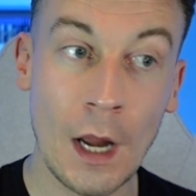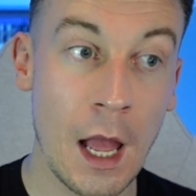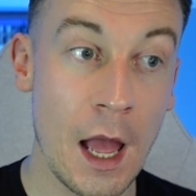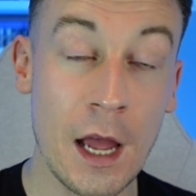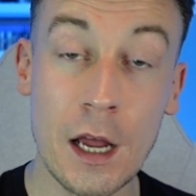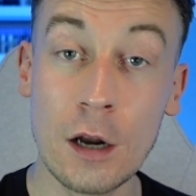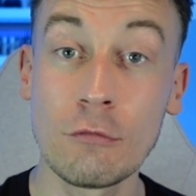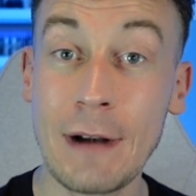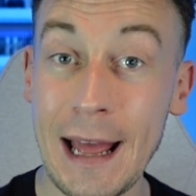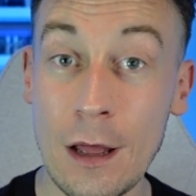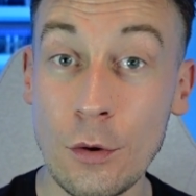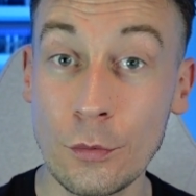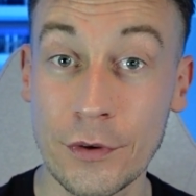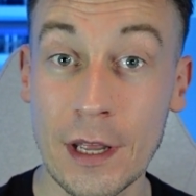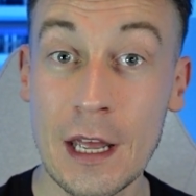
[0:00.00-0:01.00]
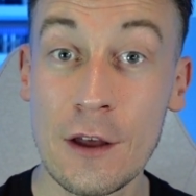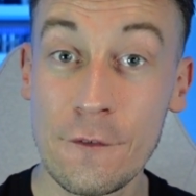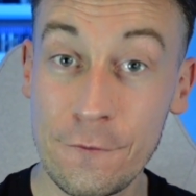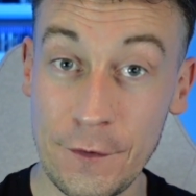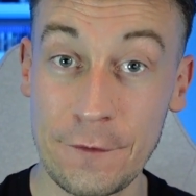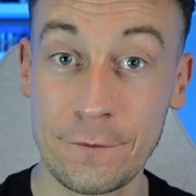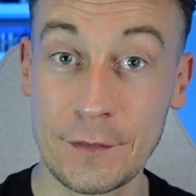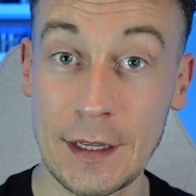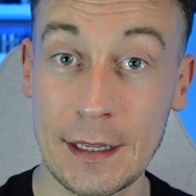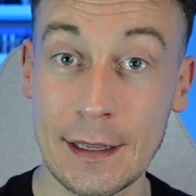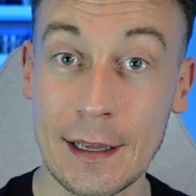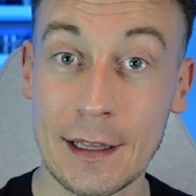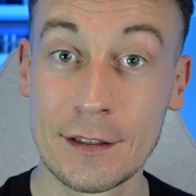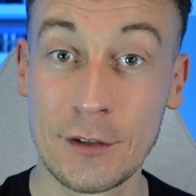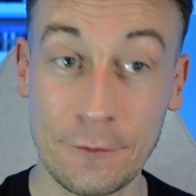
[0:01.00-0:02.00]
at around 50
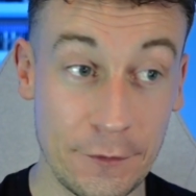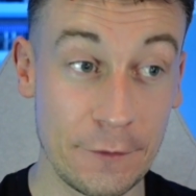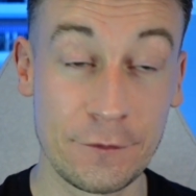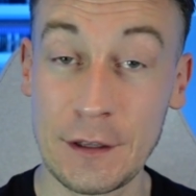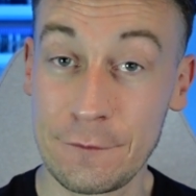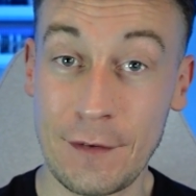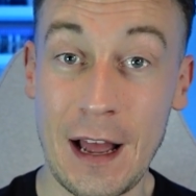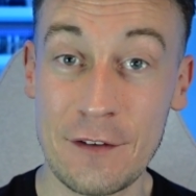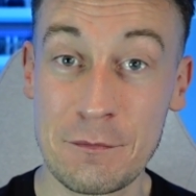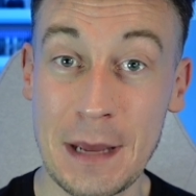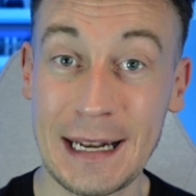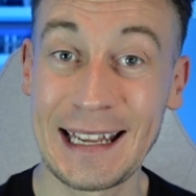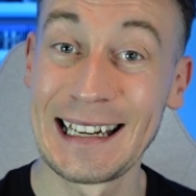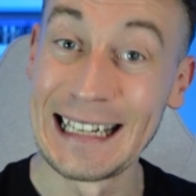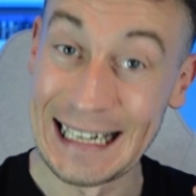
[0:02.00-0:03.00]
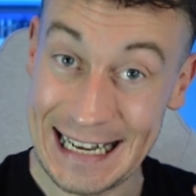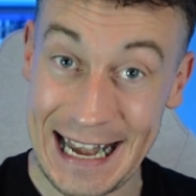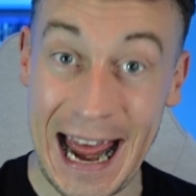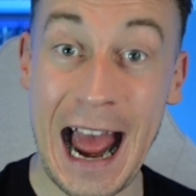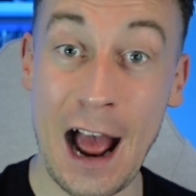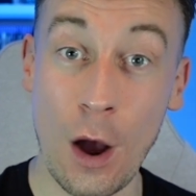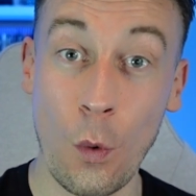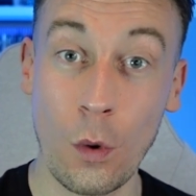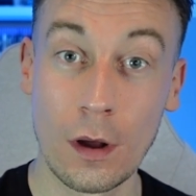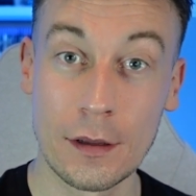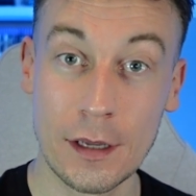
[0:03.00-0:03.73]
to 55 million now.